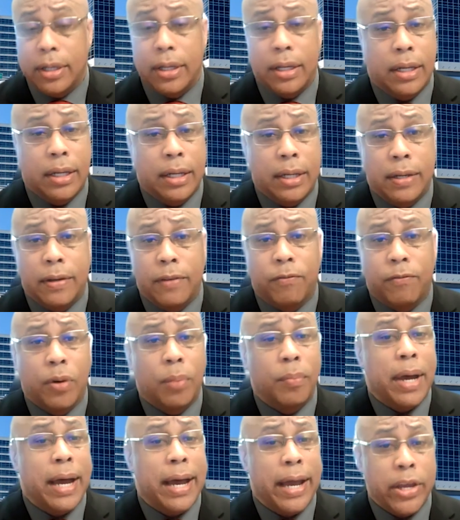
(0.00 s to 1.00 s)

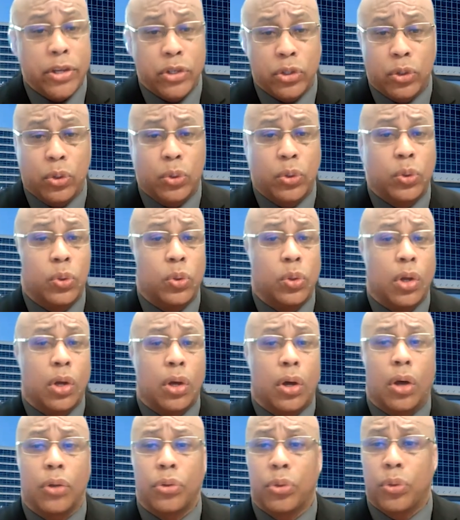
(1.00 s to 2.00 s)
from high school
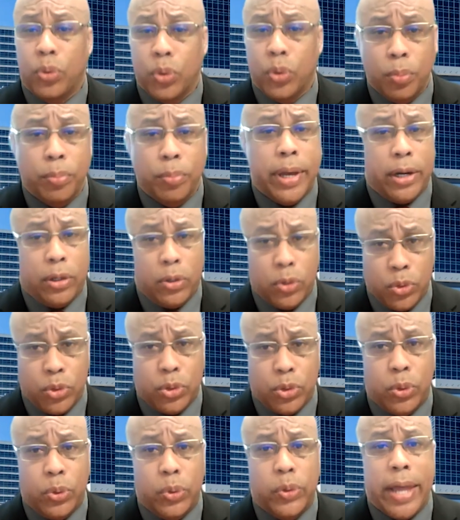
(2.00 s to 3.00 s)
through medical
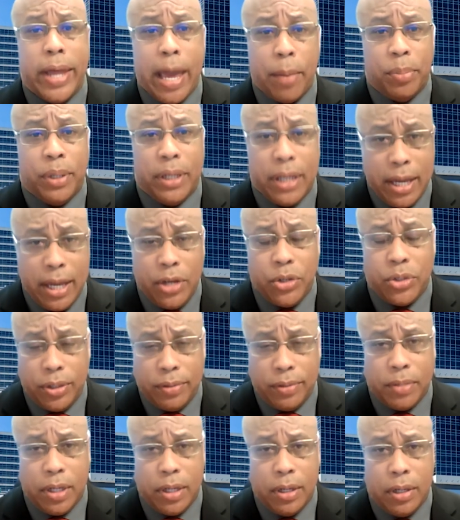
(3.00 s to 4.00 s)
school
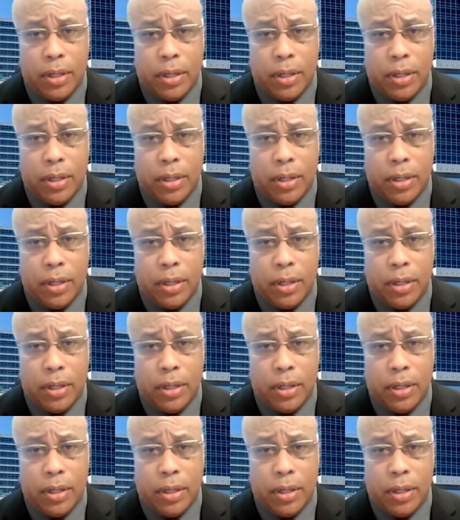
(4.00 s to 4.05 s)
application.